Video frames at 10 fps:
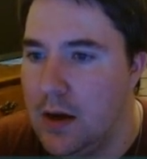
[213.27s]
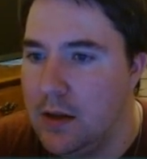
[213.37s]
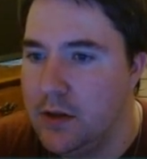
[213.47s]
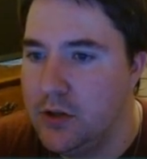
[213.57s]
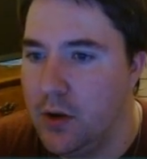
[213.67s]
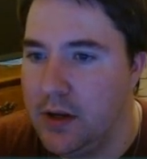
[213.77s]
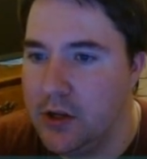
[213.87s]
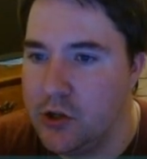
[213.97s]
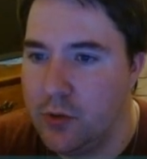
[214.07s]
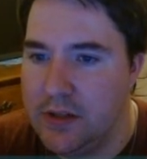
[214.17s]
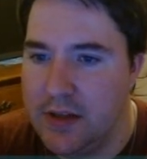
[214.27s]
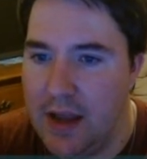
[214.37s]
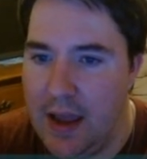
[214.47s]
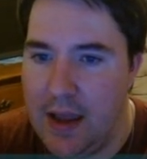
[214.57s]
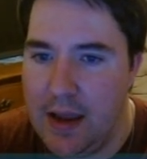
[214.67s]
Let's go ahead and get Streets
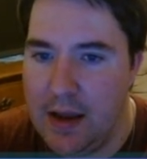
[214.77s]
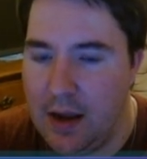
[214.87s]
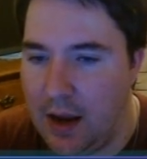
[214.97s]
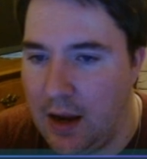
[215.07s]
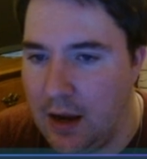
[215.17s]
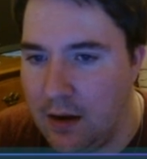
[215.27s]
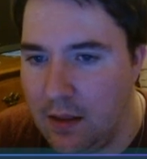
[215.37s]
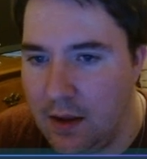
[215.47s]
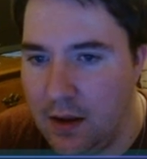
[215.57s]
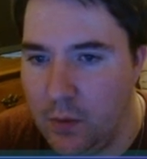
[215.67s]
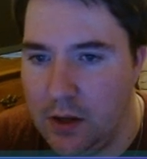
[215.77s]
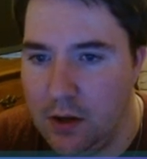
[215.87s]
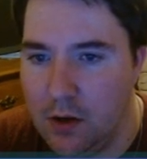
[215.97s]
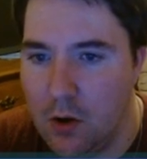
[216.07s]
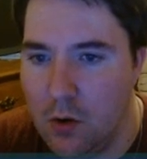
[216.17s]
Ahead, and then we can
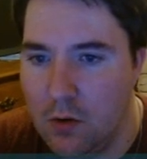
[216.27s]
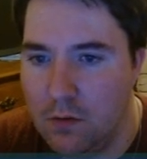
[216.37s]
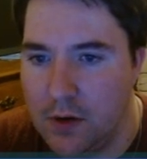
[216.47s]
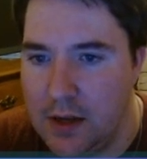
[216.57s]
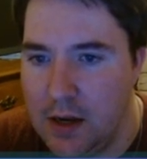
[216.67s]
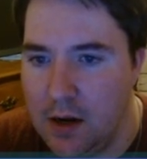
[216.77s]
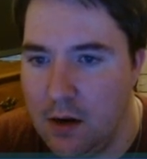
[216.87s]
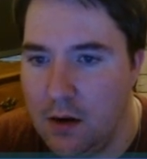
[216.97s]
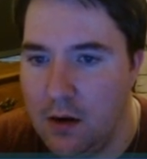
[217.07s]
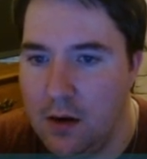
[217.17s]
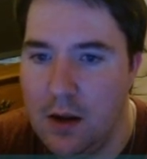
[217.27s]
go over here